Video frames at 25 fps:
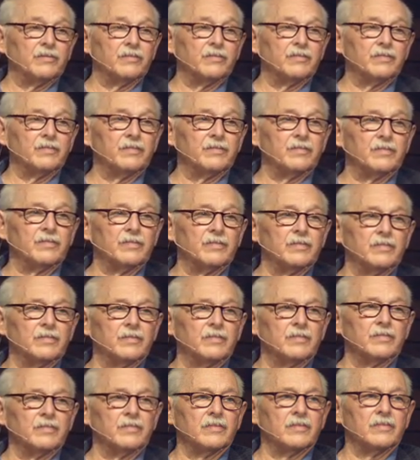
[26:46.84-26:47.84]

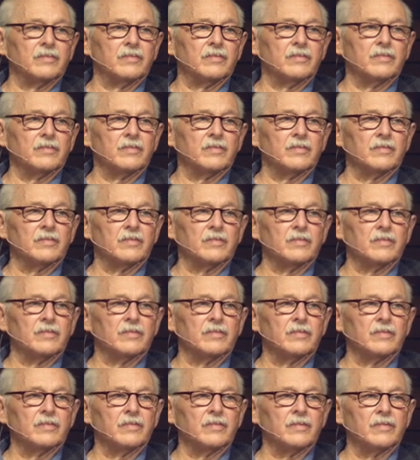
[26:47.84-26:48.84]

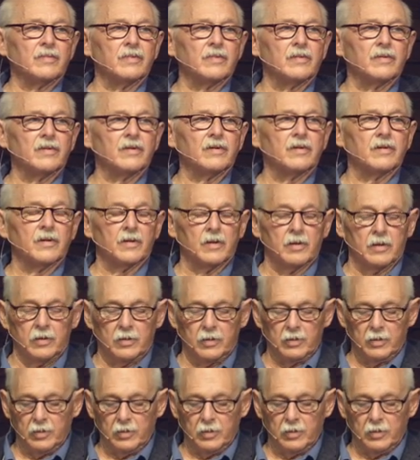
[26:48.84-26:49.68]
No one is speaking in this clip.